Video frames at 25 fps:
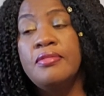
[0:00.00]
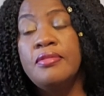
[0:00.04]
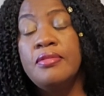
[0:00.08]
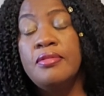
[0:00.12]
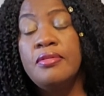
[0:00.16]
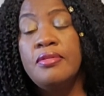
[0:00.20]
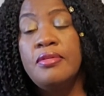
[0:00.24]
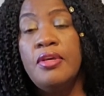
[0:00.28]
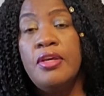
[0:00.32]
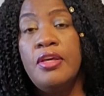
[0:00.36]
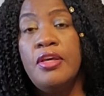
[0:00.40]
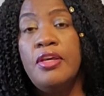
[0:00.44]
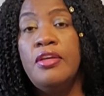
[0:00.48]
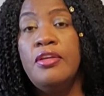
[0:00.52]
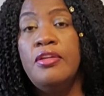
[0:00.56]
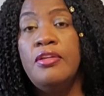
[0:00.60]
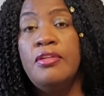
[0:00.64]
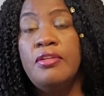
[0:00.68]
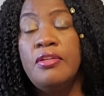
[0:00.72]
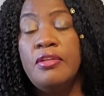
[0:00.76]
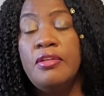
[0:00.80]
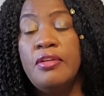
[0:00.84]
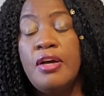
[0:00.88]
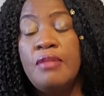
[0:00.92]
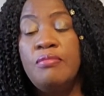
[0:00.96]

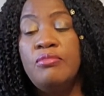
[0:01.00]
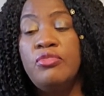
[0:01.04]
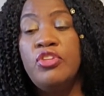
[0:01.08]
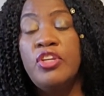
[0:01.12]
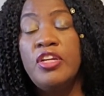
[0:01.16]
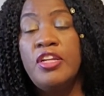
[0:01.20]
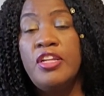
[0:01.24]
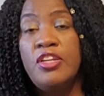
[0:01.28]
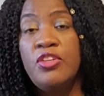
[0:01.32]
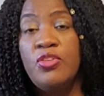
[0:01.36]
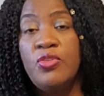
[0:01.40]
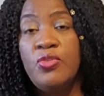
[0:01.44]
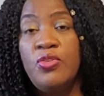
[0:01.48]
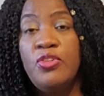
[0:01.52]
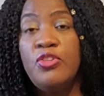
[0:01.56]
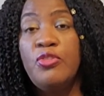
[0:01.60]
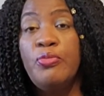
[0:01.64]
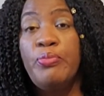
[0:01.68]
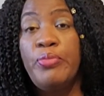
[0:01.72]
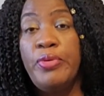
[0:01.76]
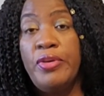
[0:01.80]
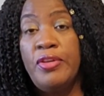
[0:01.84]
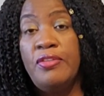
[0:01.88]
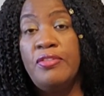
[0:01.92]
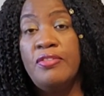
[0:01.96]
And I'm telling you, it
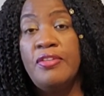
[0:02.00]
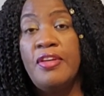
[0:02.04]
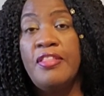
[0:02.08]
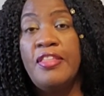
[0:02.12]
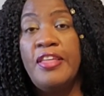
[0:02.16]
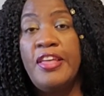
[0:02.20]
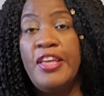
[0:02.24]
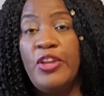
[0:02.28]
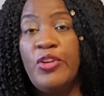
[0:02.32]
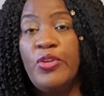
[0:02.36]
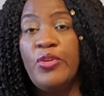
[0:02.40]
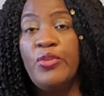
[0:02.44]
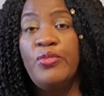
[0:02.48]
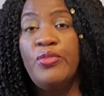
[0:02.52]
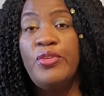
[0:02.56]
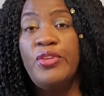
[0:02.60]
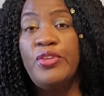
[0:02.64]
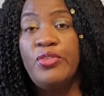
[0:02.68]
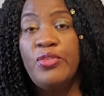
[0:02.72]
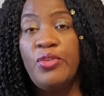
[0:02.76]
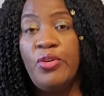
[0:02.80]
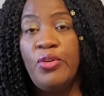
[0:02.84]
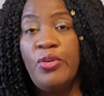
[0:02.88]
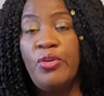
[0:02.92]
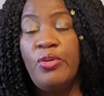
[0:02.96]
pays at the end of
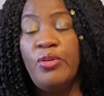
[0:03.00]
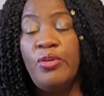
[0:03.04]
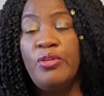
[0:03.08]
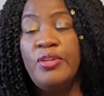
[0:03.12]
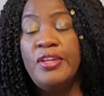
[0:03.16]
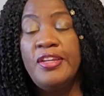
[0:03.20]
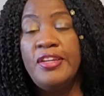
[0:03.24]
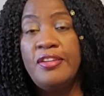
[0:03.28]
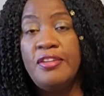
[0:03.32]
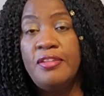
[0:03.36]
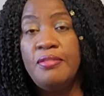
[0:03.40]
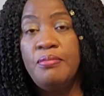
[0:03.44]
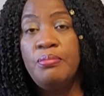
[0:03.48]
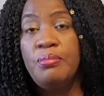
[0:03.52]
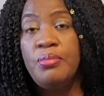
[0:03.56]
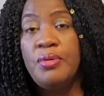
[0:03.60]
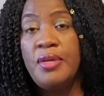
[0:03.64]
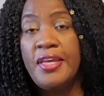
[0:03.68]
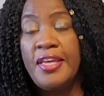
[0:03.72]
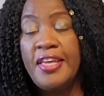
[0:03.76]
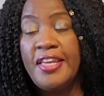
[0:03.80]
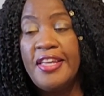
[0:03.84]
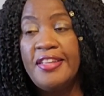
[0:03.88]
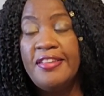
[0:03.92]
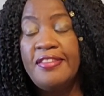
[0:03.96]
it all. It
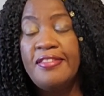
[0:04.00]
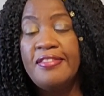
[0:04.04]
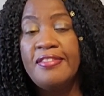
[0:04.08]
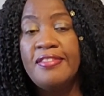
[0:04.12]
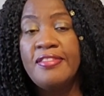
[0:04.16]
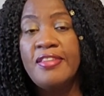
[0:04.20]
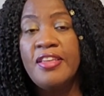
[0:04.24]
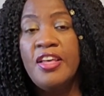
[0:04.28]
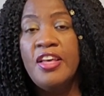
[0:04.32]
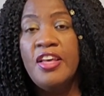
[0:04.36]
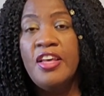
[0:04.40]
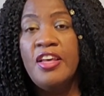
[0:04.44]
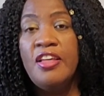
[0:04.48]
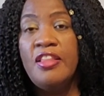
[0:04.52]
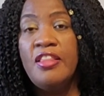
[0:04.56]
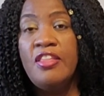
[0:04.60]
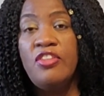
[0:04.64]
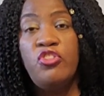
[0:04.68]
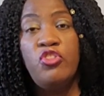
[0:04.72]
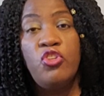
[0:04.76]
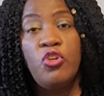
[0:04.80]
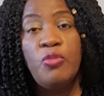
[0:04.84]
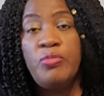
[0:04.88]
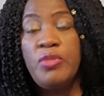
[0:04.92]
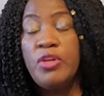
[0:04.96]
pays. The
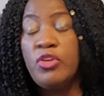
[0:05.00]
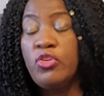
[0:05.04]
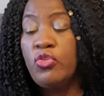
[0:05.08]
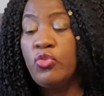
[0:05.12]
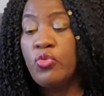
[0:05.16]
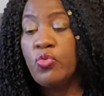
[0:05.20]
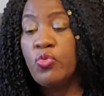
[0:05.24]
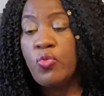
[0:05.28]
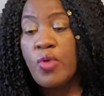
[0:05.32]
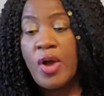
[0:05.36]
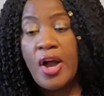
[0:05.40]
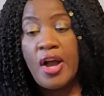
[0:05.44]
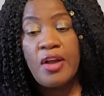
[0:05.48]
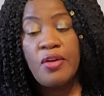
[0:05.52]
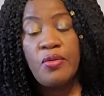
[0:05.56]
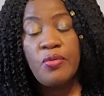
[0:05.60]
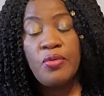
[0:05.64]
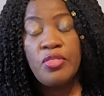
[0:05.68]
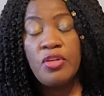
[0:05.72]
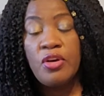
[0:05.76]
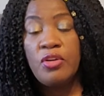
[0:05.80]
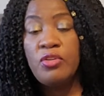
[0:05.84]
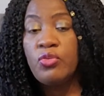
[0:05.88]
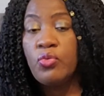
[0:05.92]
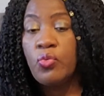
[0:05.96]
job that you work
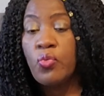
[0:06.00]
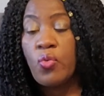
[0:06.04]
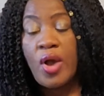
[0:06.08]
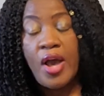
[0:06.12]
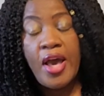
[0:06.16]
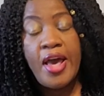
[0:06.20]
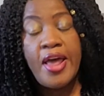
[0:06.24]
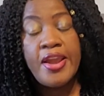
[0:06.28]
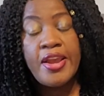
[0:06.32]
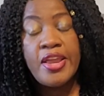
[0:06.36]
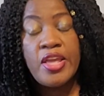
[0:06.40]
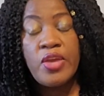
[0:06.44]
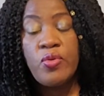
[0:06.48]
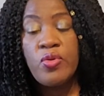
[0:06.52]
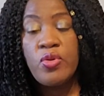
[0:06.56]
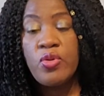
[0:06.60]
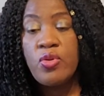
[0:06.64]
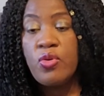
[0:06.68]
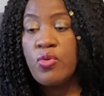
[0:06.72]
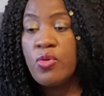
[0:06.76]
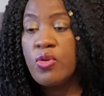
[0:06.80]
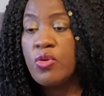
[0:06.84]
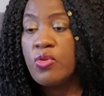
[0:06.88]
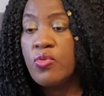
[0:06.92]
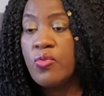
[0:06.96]
without worrying
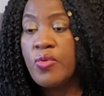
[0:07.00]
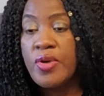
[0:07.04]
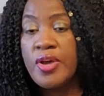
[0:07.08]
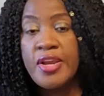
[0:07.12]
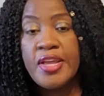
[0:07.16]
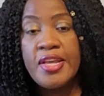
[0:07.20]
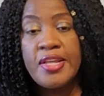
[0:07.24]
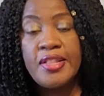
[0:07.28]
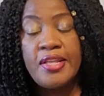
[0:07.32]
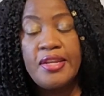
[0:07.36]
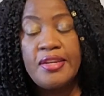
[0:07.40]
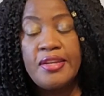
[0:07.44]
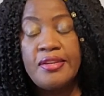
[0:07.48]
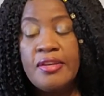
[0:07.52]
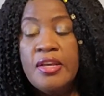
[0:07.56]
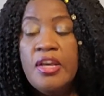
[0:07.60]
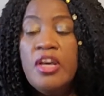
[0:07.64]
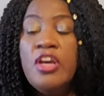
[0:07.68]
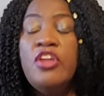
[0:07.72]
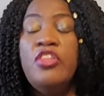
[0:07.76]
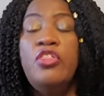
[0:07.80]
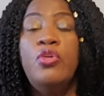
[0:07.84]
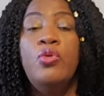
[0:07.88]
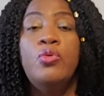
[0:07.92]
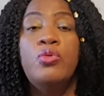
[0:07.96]
that
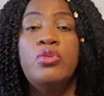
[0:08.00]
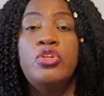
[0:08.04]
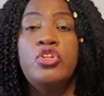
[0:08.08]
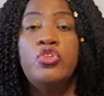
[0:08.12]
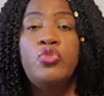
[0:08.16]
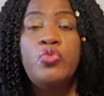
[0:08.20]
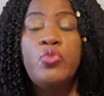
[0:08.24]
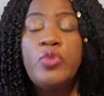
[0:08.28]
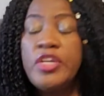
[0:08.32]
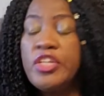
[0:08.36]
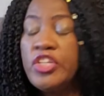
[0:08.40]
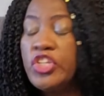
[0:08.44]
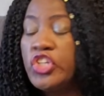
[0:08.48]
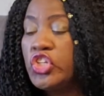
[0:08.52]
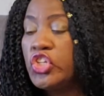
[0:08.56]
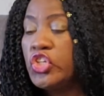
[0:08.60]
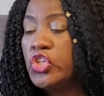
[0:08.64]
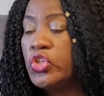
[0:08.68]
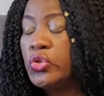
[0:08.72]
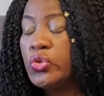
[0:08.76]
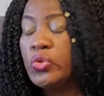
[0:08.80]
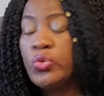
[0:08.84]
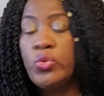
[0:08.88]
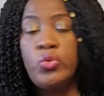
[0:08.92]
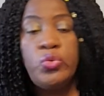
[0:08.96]
they'll retrench
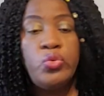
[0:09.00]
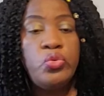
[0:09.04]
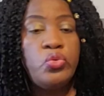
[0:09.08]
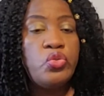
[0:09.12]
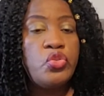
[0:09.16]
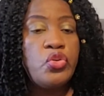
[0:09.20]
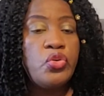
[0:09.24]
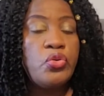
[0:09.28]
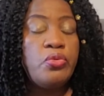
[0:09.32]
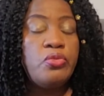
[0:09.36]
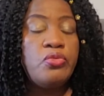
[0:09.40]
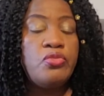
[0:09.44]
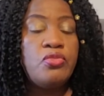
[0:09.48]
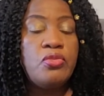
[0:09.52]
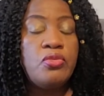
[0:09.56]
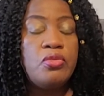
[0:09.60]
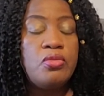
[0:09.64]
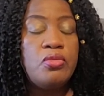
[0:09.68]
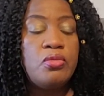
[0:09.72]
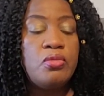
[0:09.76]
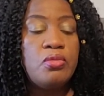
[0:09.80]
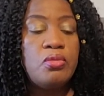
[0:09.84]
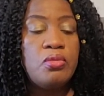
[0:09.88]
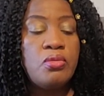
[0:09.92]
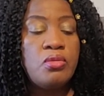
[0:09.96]
you,
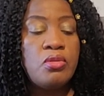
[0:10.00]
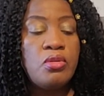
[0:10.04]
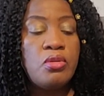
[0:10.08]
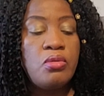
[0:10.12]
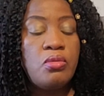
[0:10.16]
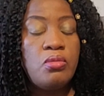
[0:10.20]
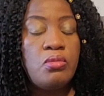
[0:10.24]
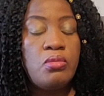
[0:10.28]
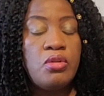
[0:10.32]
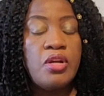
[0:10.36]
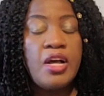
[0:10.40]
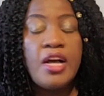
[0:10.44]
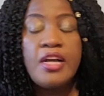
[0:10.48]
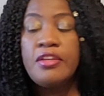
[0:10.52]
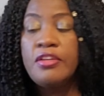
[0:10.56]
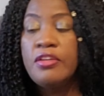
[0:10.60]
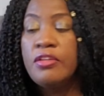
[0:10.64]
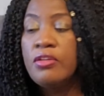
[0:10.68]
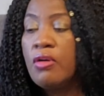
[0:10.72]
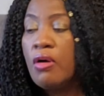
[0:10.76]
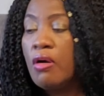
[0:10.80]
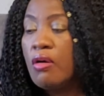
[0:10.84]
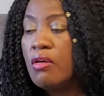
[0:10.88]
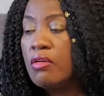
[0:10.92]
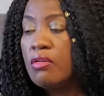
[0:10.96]
they'll cut
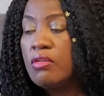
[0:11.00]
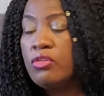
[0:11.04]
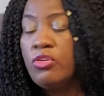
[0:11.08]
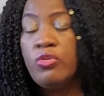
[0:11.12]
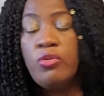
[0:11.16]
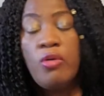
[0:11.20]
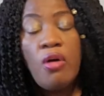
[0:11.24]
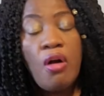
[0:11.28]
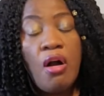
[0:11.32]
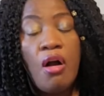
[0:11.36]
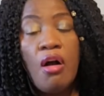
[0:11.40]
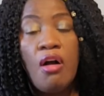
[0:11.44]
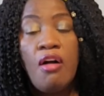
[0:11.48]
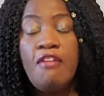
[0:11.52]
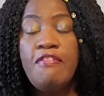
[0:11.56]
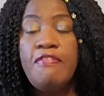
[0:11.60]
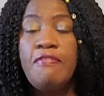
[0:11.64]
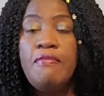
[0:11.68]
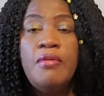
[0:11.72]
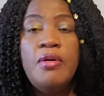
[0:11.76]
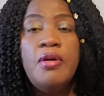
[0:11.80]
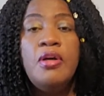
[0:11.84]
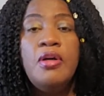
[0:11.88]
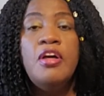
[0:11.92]
you off.